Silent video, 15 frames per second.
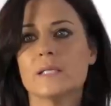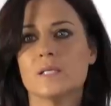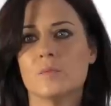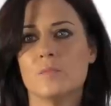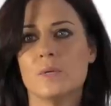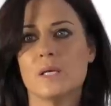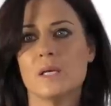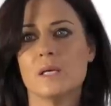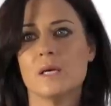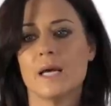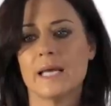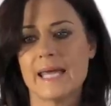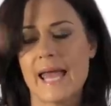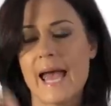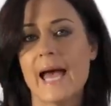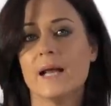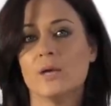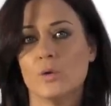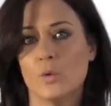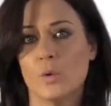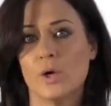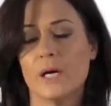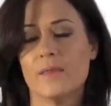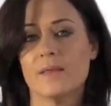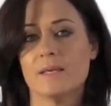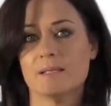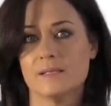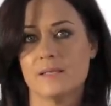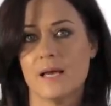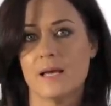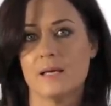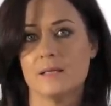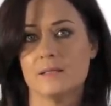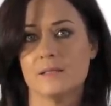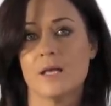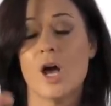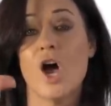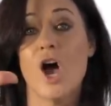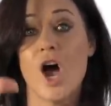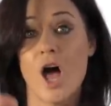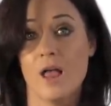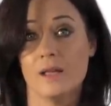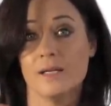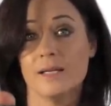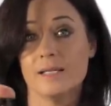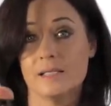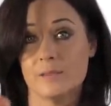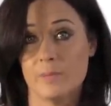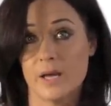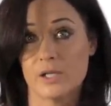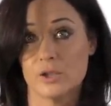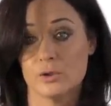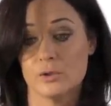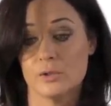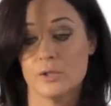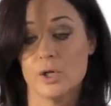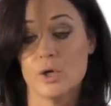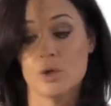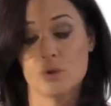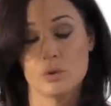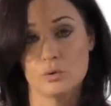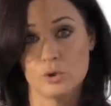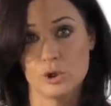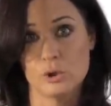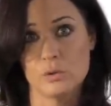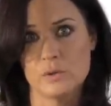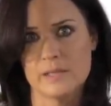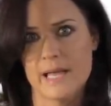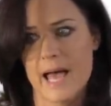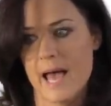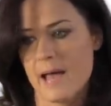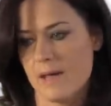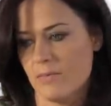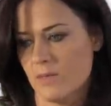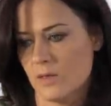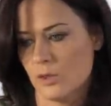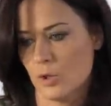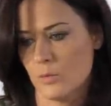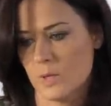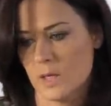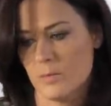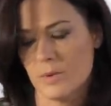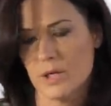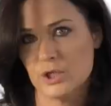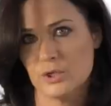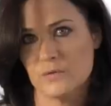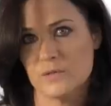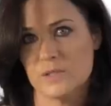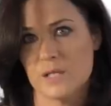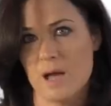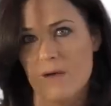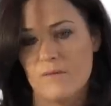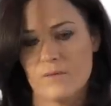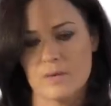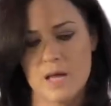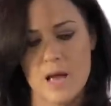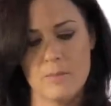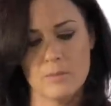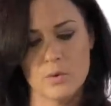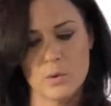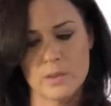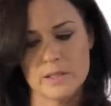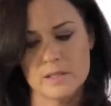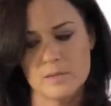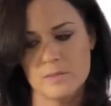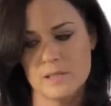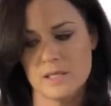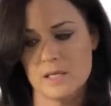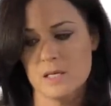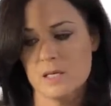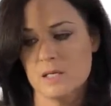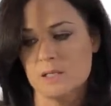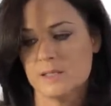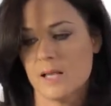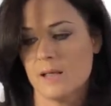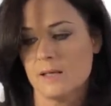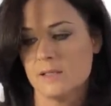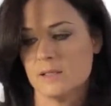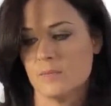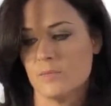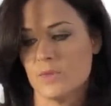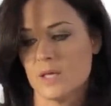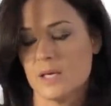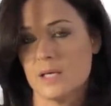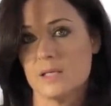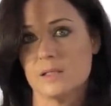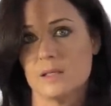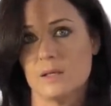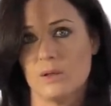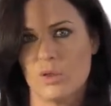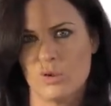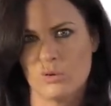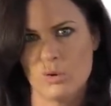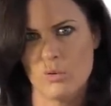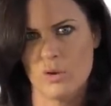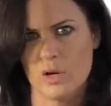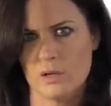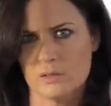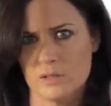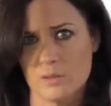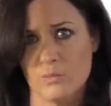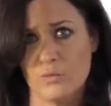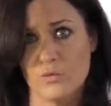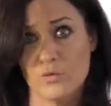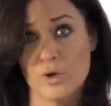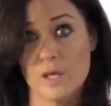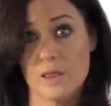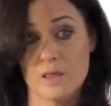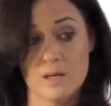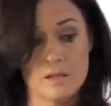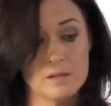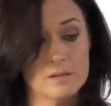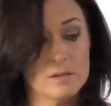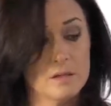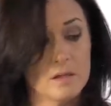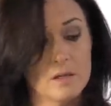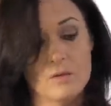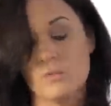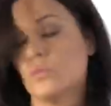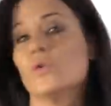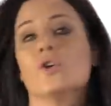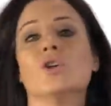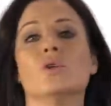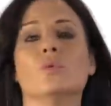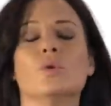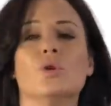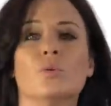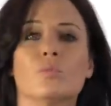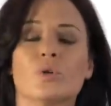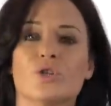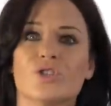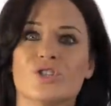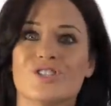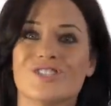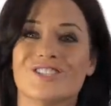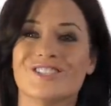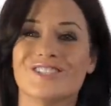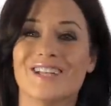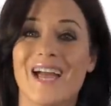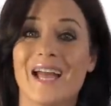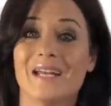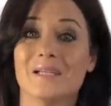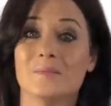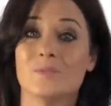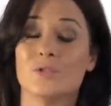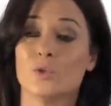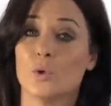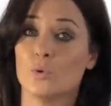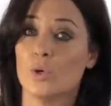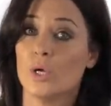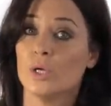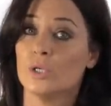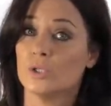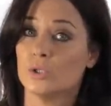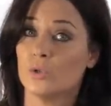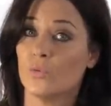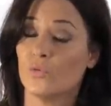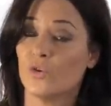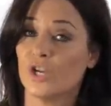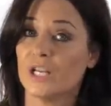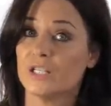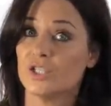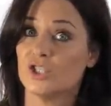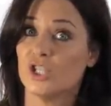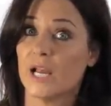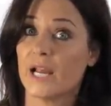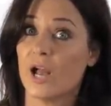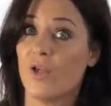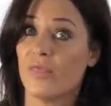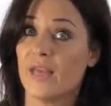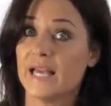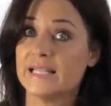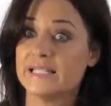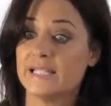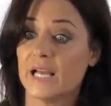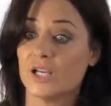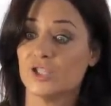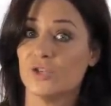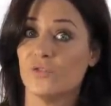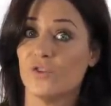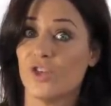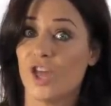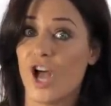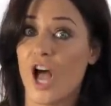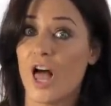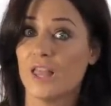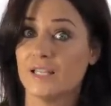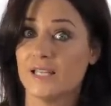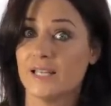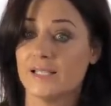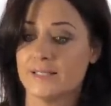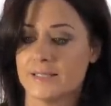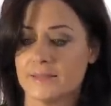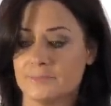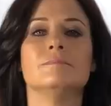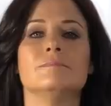to be a category that says holiday specials. So choose that, and then there'll be a bunch of stuff. I'm going to be selling some things and throwing some free things in for you when you purchase certain items. So don't forget to check out that section for the holidays.